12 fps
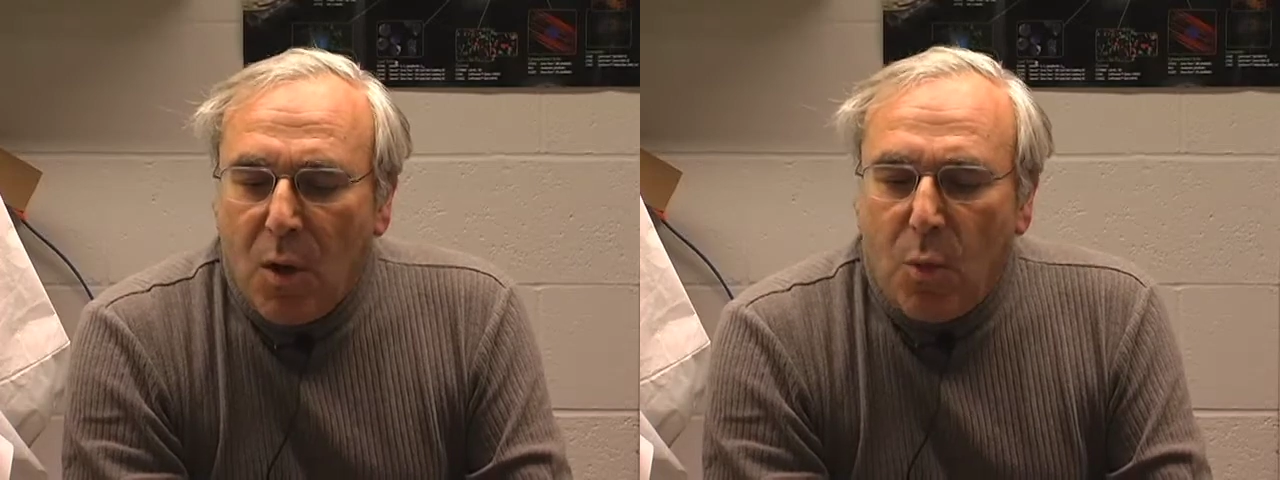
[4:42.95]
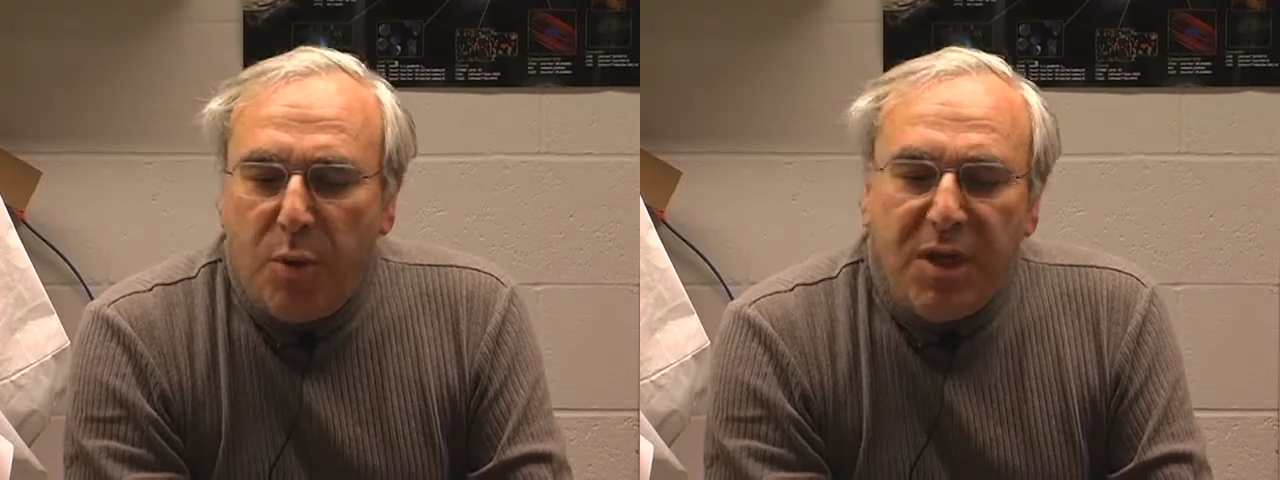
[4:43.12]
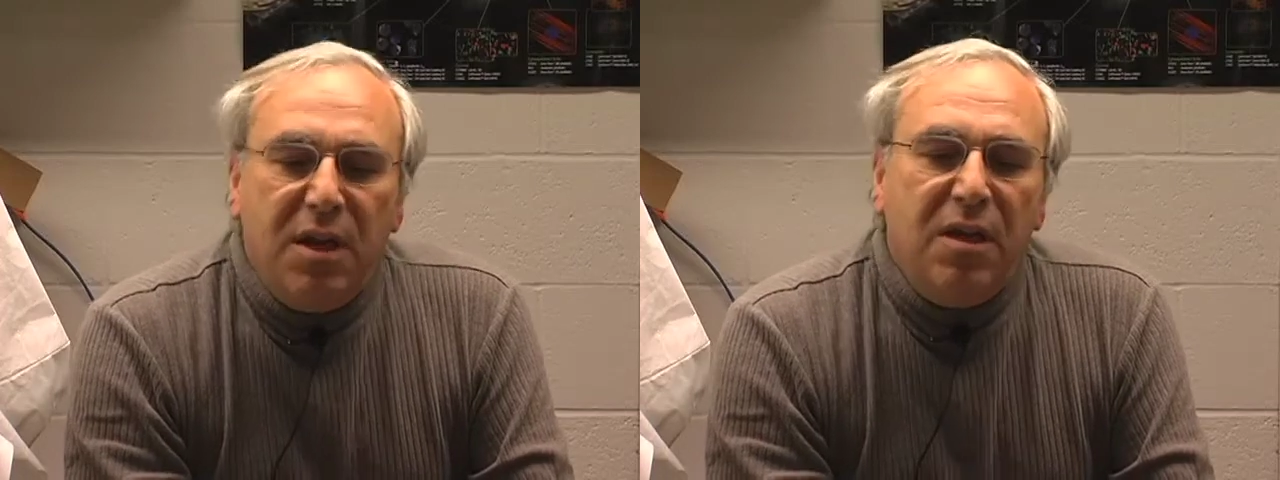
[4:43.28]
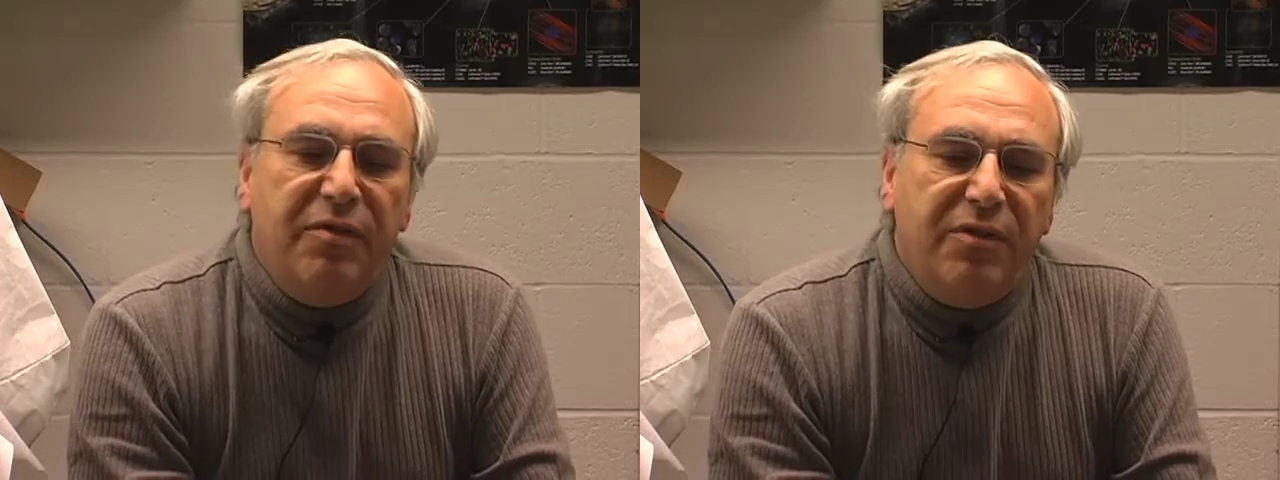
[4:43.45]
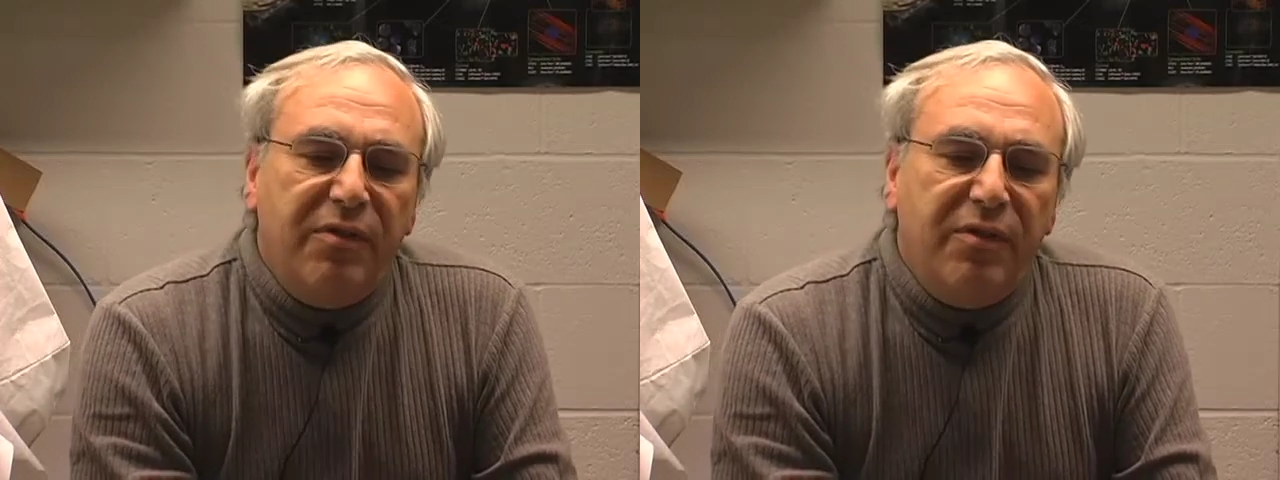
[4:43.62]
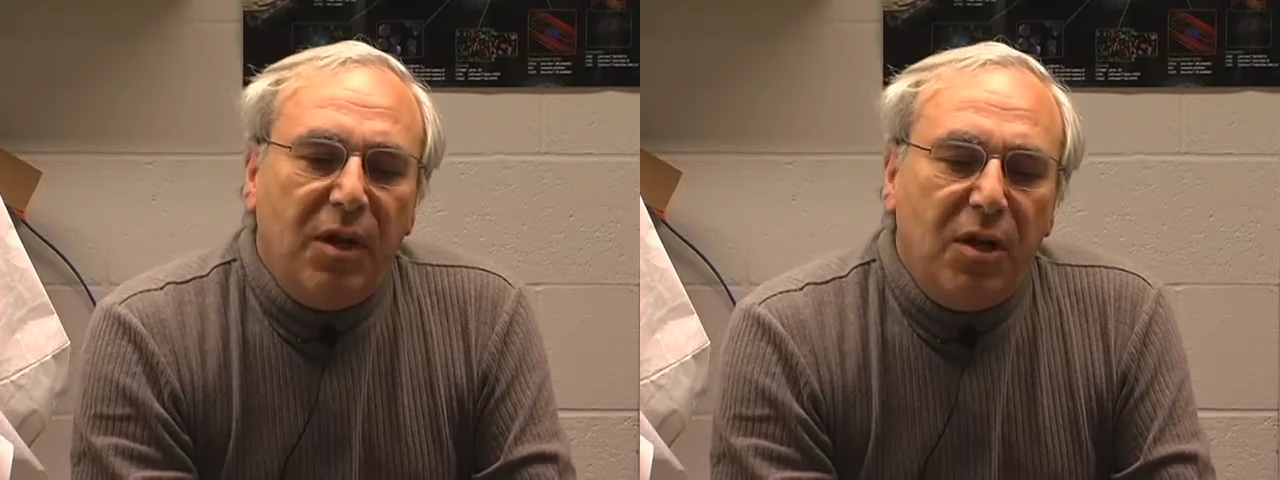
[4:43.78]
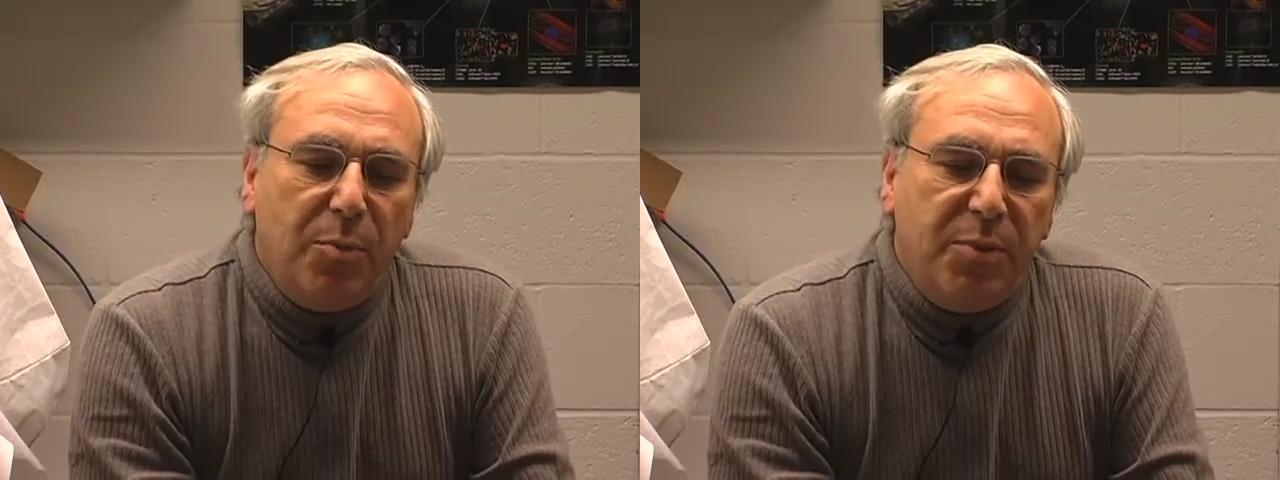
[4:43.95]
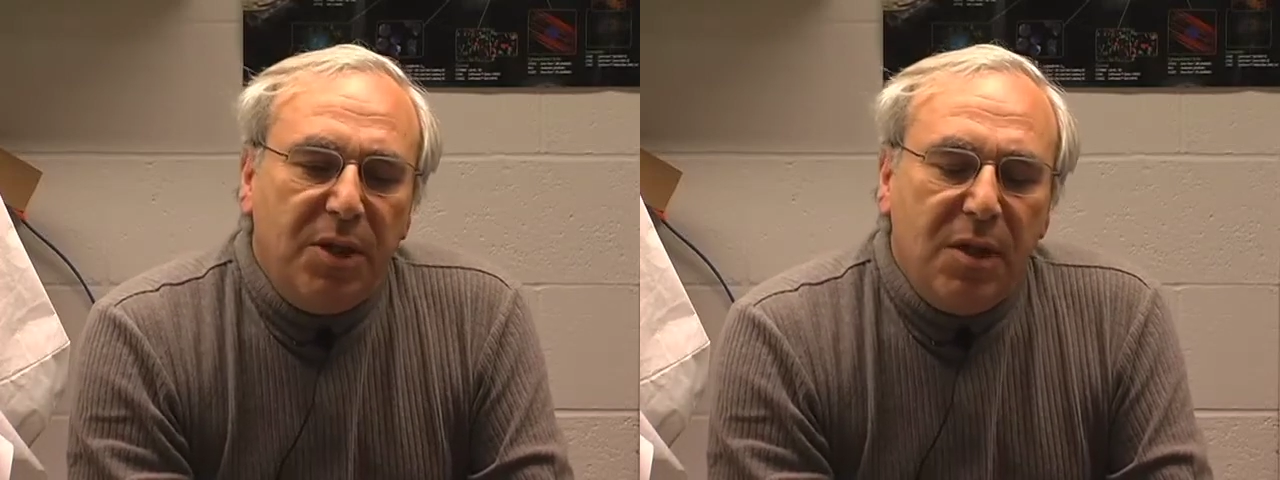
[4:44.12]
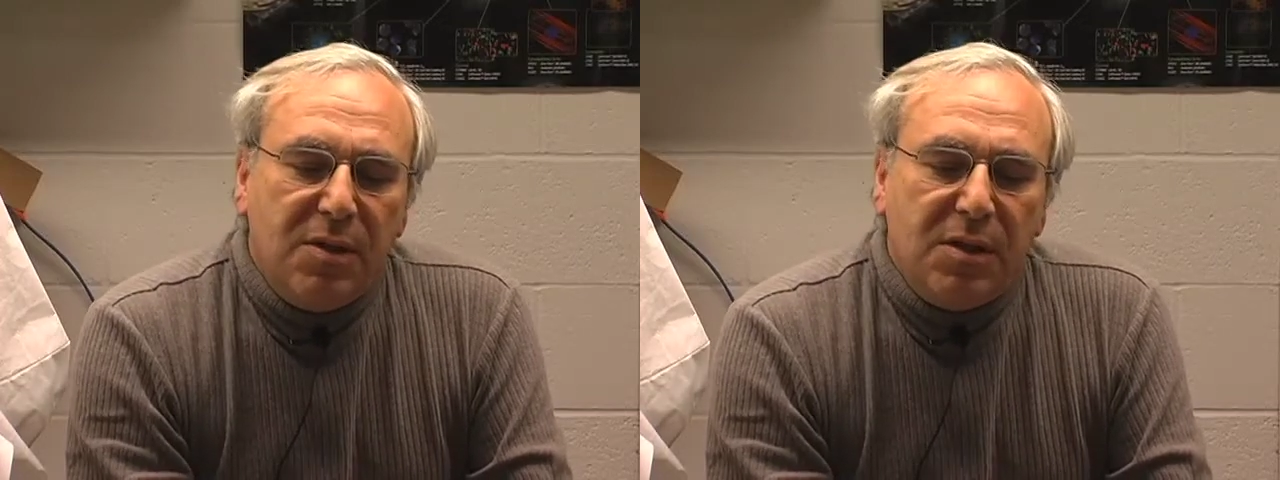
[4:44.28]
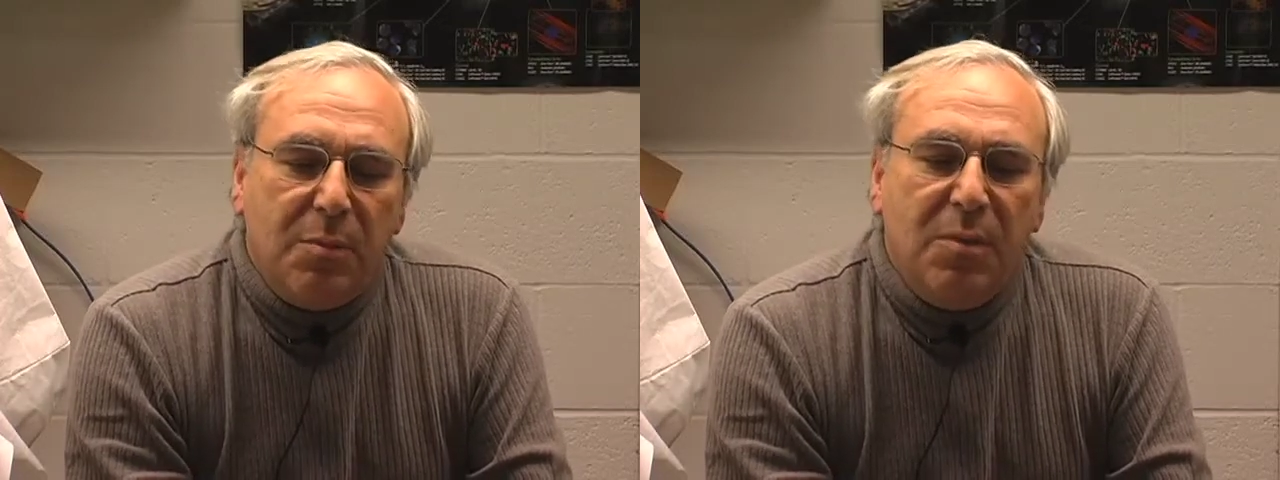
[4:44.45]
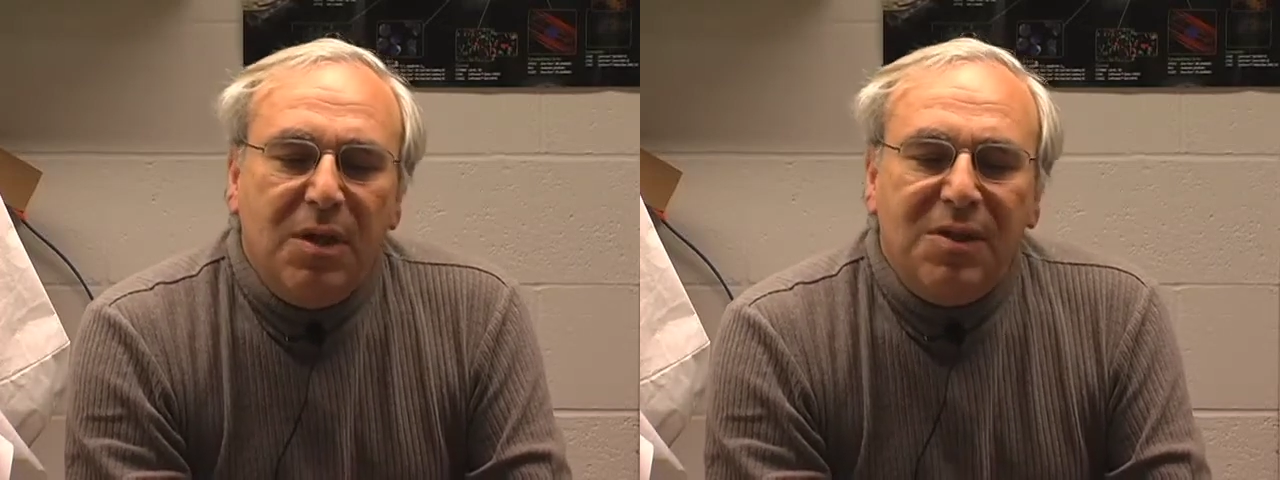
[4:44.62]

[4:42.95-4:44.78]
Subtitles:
We have developed some